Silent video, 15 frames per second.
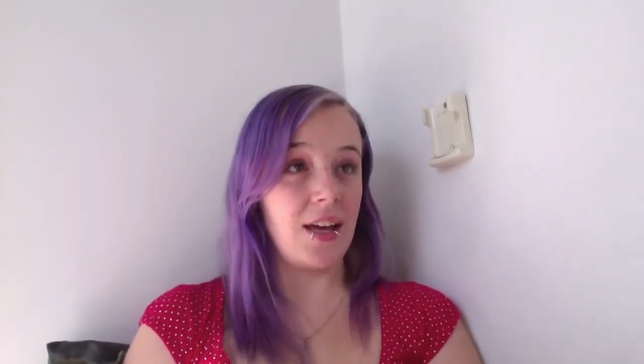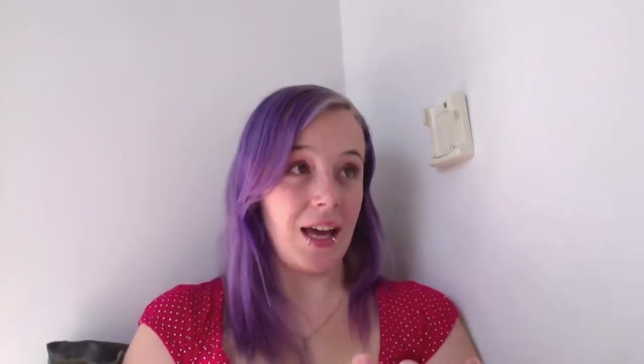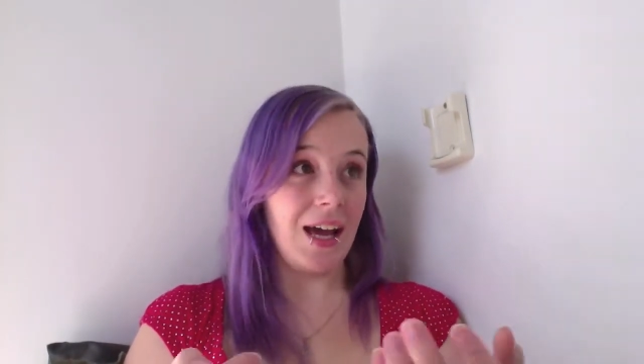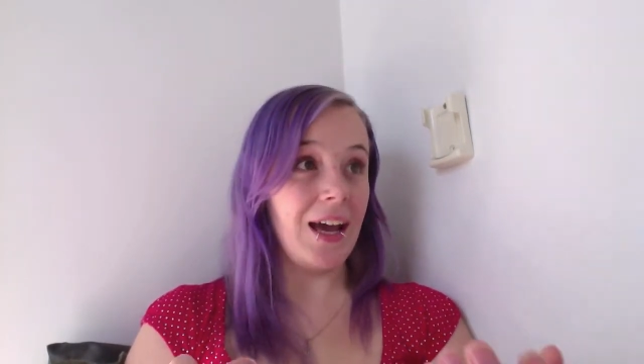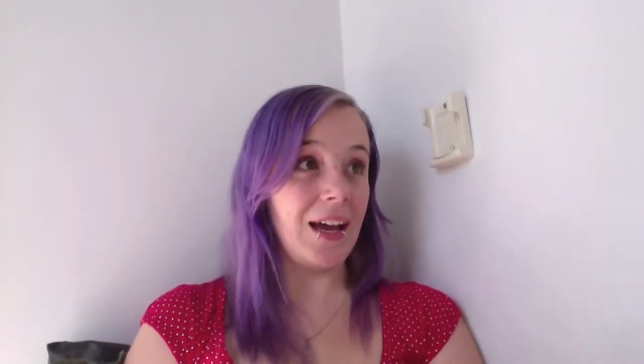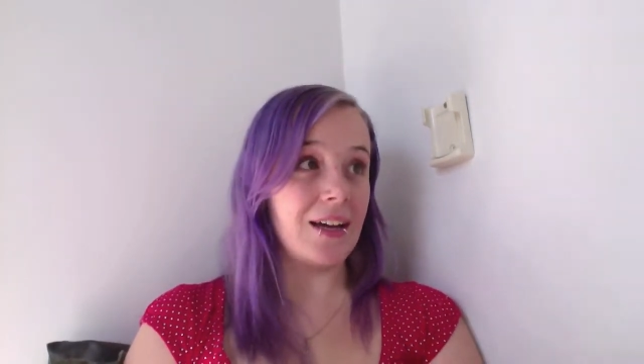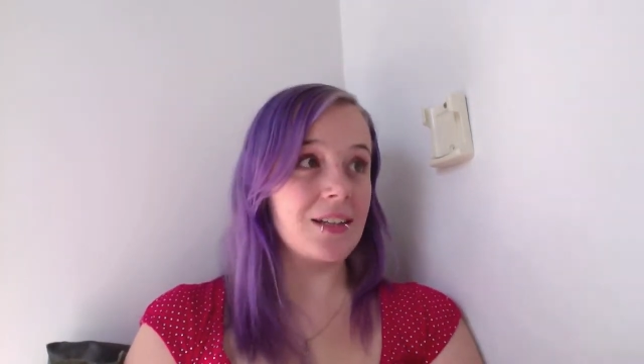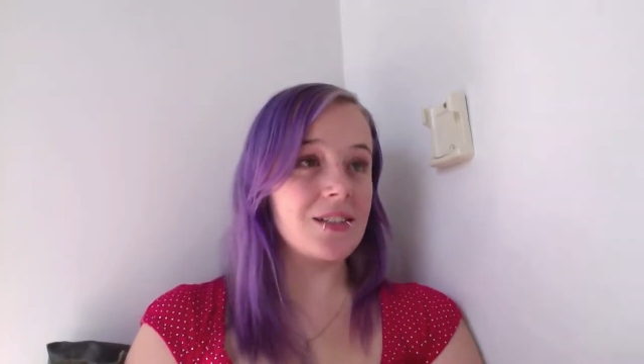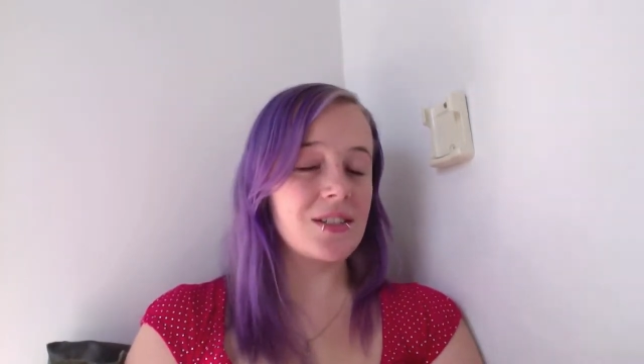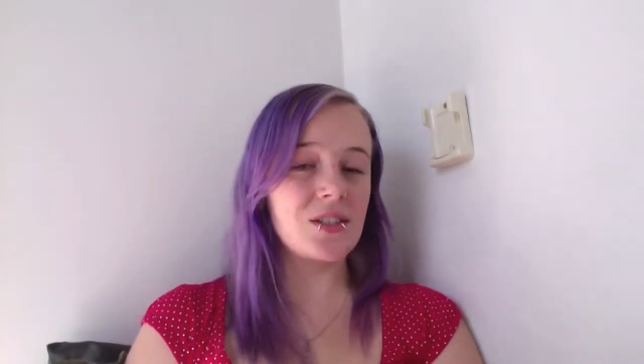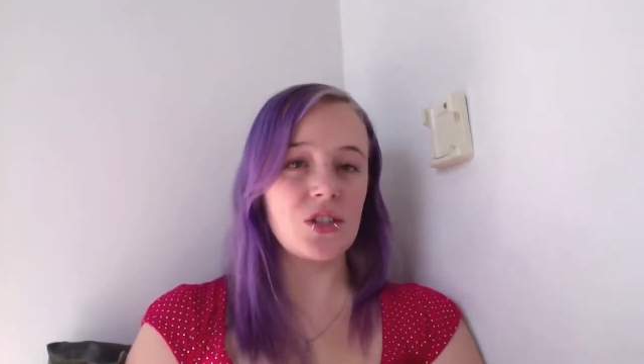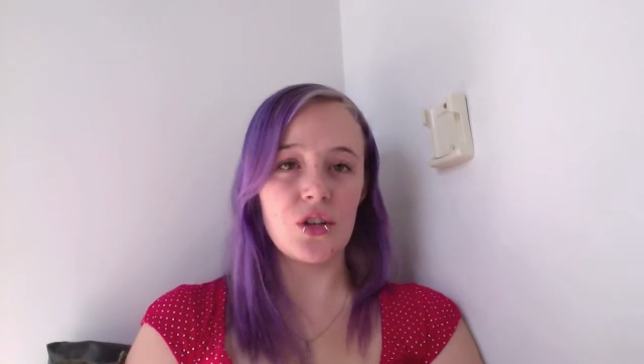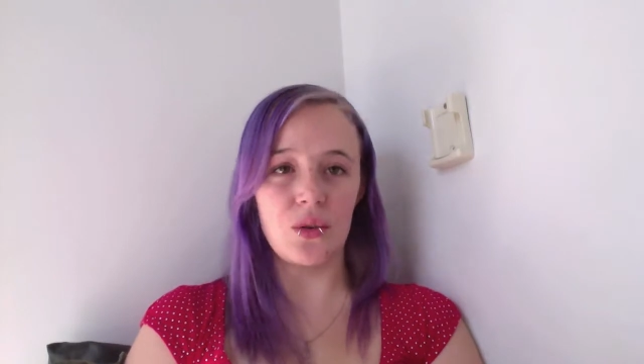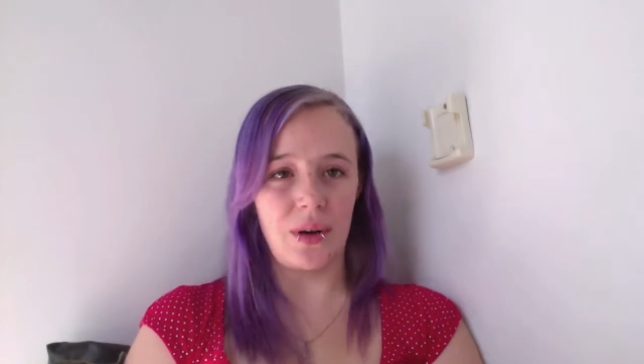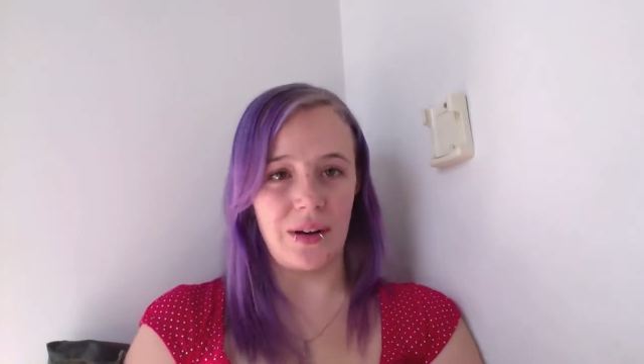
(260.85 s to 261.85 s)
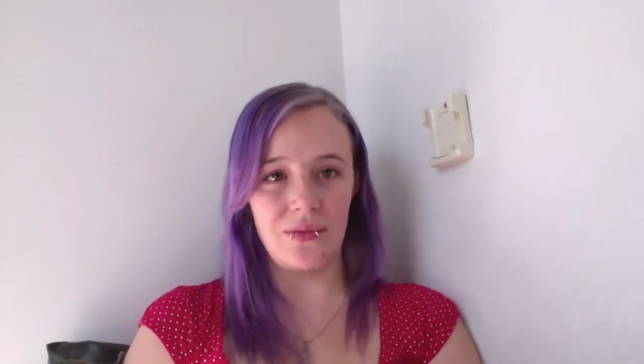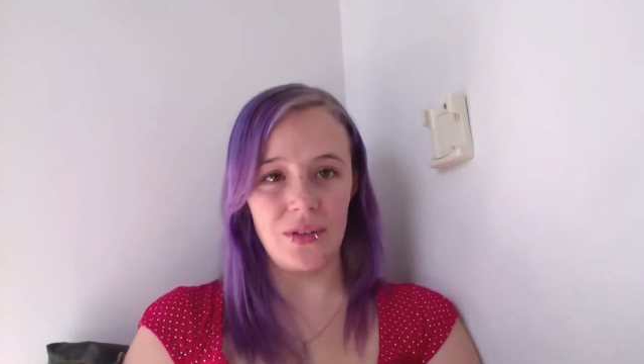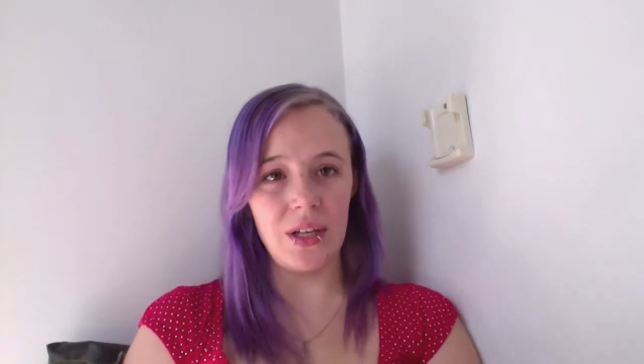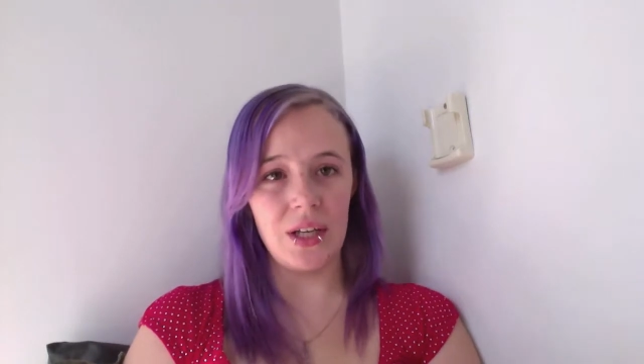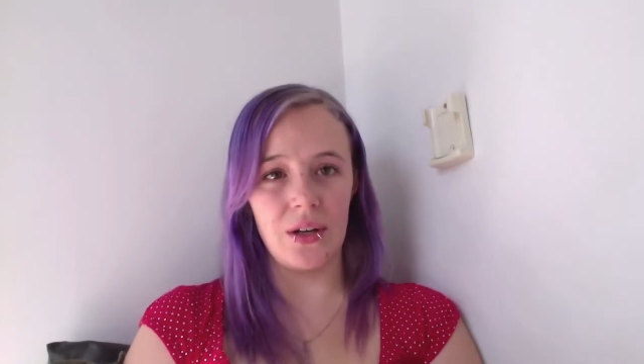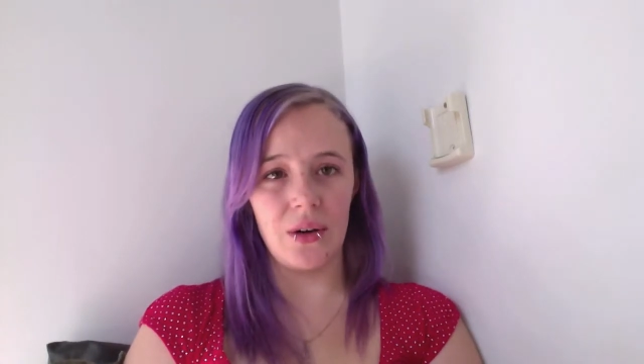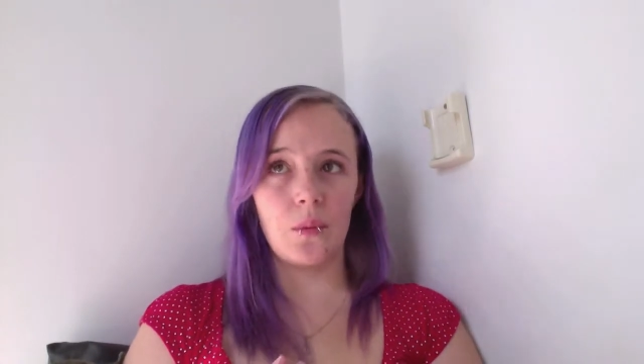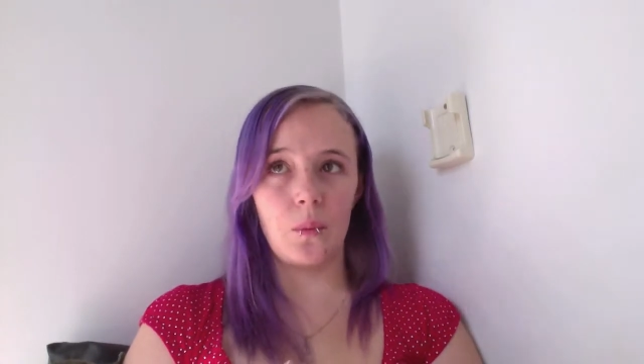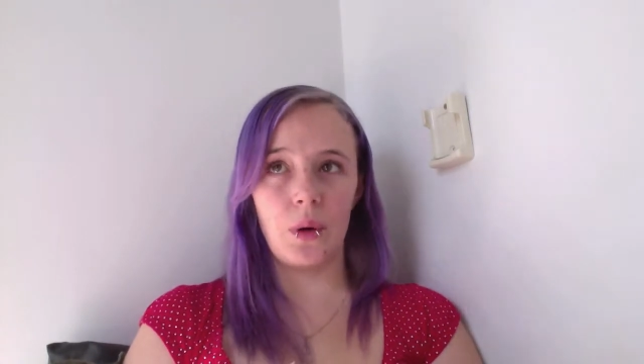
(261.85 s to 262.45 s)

ads to our video,